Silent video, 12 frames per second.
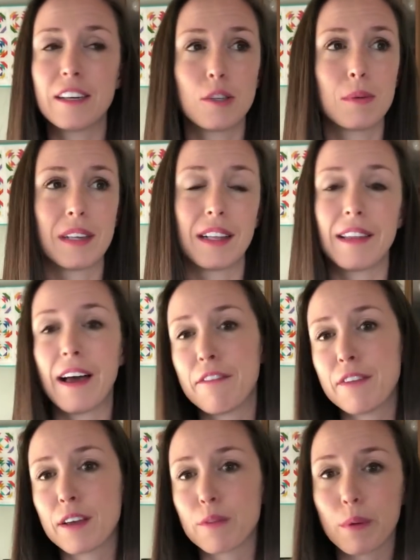and she was like
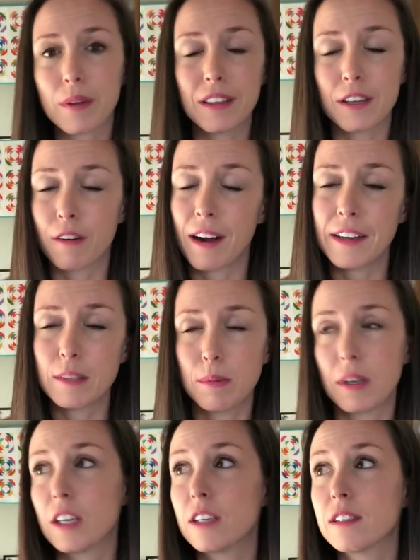laughing and rolling in the grass
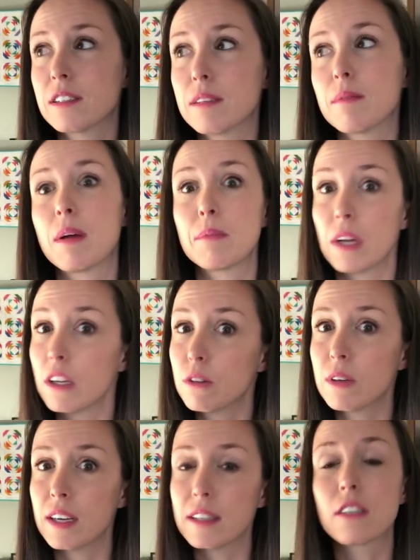because I'm telling
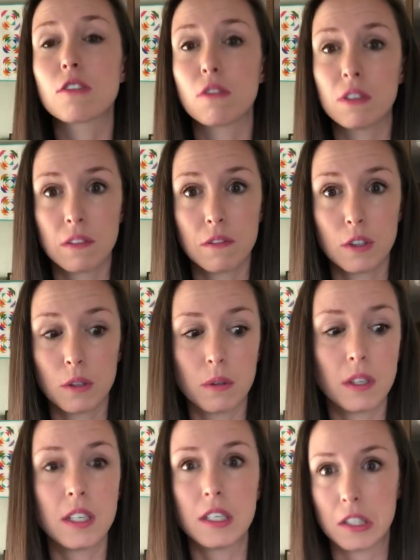you guys, this girl on
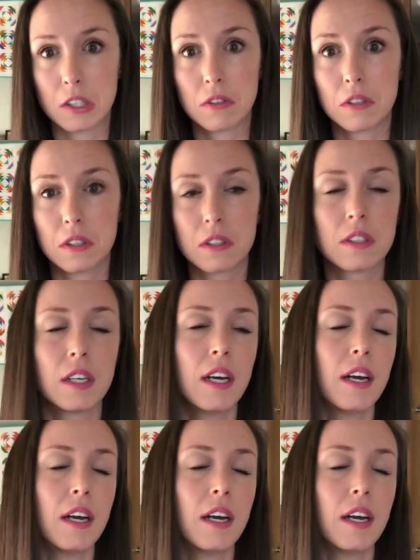food, it is serious.